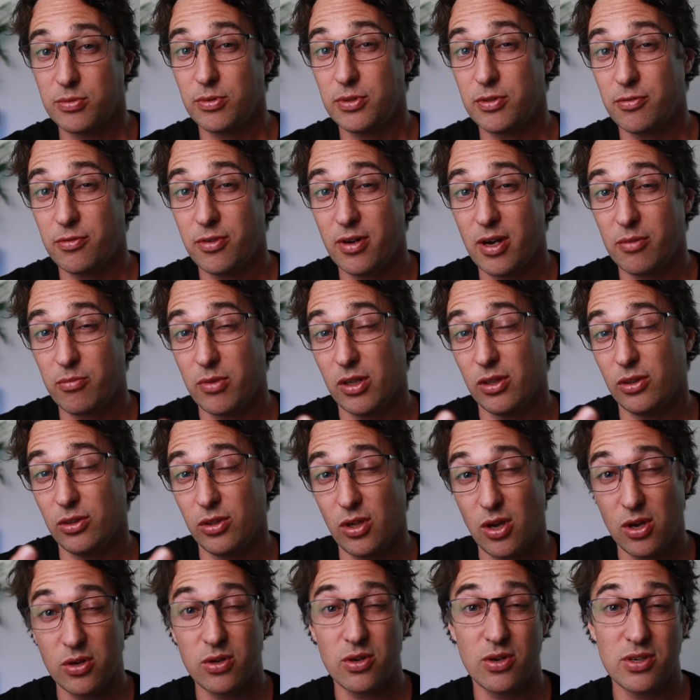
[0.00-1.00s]
we'll define what
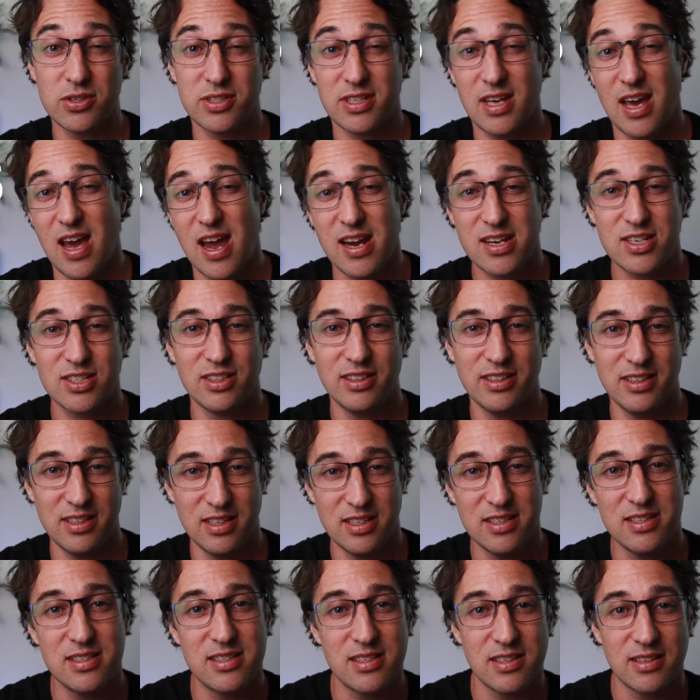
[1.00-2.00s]
LOGOS actually
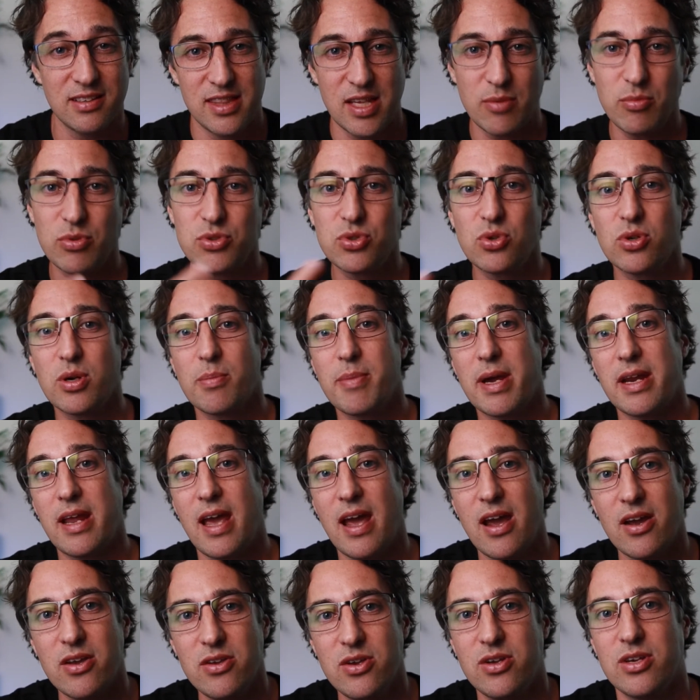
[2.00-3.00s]
is. Then we'll talk about
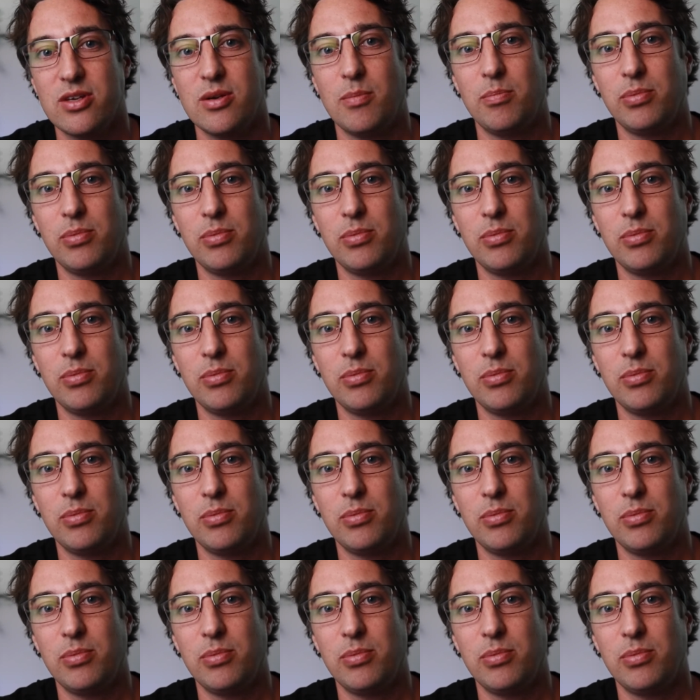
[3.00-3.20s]
how you can